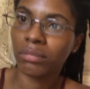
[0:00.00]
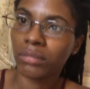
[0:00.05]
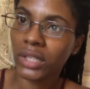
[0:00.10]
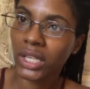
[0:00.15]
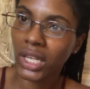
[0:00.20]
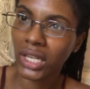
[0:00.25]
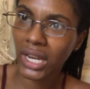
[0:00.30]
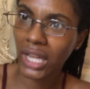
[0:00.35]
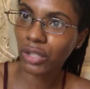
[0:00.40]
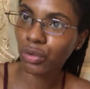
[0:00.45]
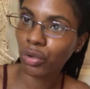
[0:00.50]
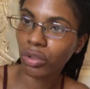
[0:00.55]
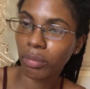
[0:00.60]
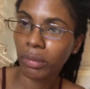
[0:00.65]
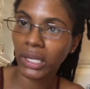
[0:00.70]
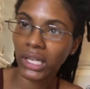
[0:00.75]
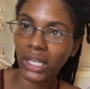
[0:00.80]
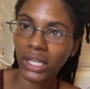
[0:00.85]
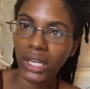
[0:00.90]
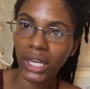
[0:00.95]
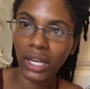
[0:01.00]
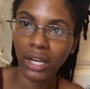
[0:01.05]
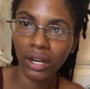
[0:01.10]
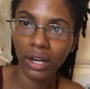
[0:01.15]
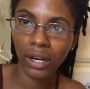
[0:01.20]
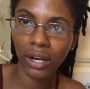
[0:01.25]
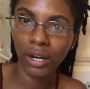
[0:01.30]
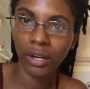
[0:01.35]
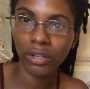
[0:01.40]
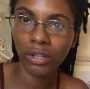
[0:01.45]
connect with me
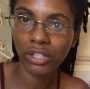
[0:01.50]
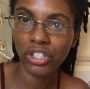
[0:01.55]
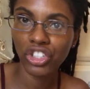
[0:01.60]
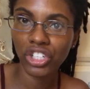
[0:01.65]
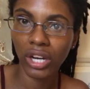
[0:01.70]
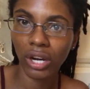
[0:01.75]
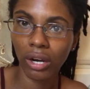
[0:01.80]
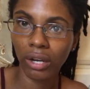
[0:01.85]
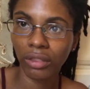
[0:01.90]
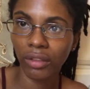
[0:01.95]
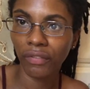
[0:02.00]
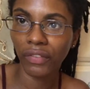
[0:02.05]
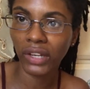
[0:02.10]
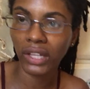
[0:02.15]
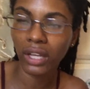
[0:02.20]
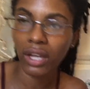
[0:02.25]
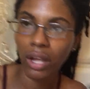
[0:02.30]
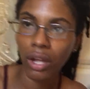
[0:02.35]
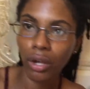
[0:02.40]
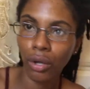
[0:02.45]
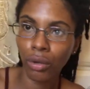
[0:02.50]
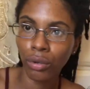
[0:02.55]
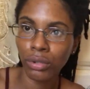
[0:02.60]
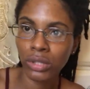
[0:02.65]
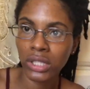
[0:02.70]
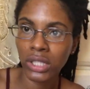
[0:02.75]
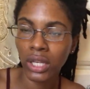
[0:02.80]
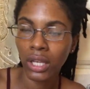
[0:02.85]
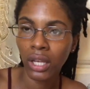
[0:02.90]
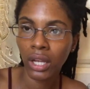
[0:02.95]
here, share the
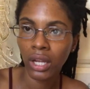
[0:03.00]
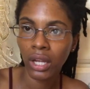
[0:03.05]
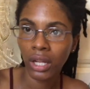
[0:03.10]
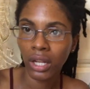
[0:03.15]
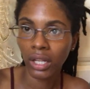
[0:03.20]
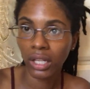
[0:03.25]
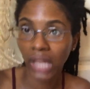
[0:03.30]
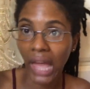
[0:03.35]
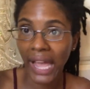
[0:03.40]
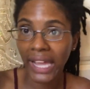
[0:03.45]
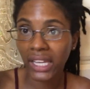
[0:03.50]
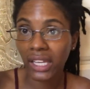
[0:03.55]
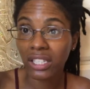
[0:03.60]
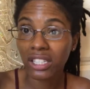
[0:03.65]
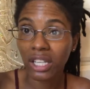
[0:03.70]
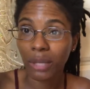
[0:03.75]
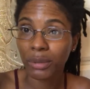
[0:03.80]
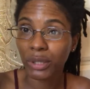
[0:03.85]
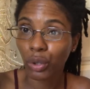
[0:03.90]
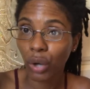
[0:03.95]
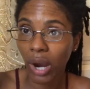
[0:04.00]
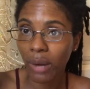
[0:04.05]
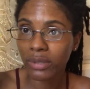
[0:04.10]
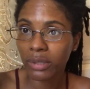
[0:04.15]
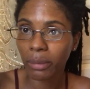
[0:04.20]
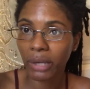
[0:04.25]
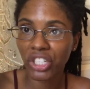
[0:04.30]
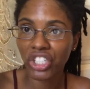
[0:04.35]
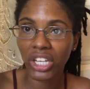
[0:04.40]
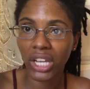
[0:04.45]
videos, like and subscribe to
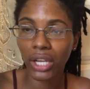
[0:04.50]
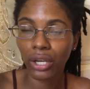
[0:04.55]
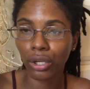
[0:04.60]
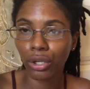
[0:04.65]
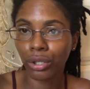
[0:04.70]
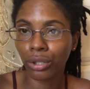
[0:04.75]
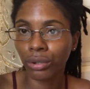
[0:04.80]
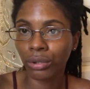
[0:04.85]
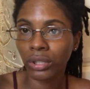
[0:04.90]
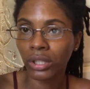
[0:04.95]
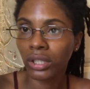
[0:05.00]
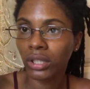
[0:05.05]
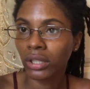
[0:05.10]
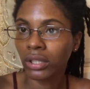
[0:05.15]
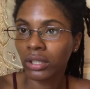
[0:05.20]
my channel.